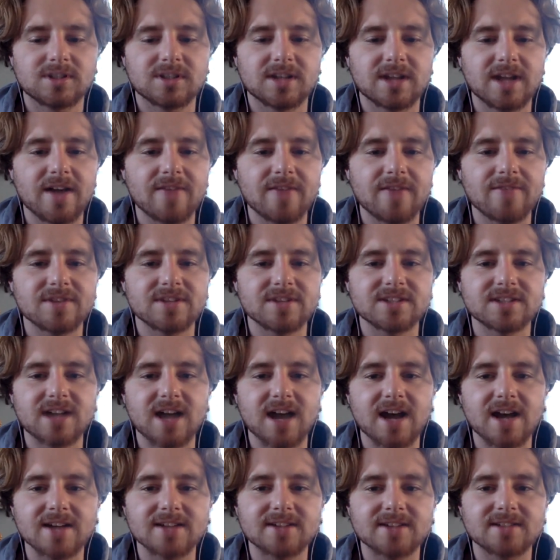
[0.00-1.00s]
they have the
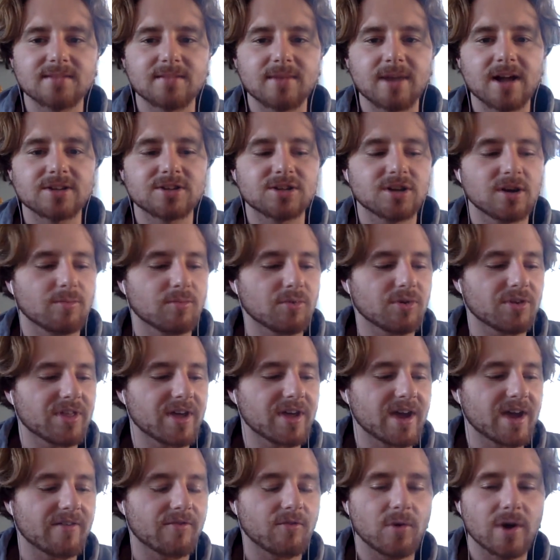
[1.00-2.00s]
size to match up with
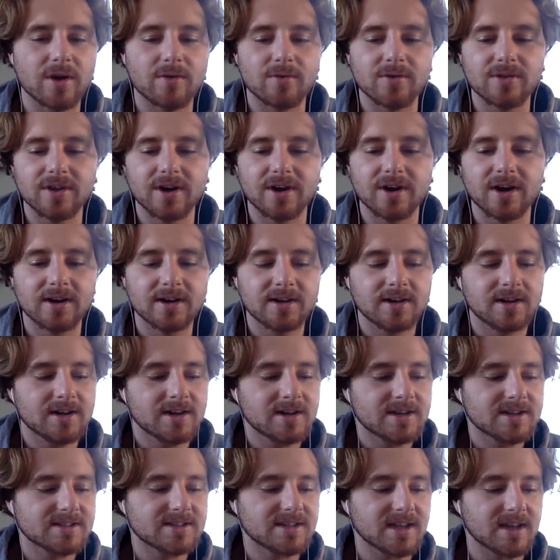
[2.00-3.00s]
halfway. With
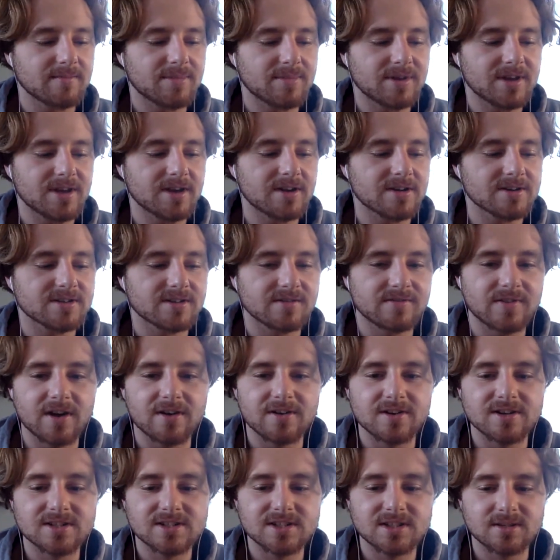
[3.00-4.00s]
St. Pierre's a
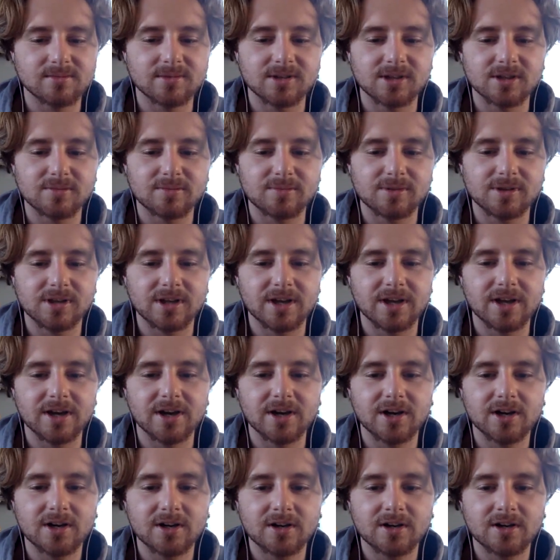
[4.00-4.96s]
very similar player.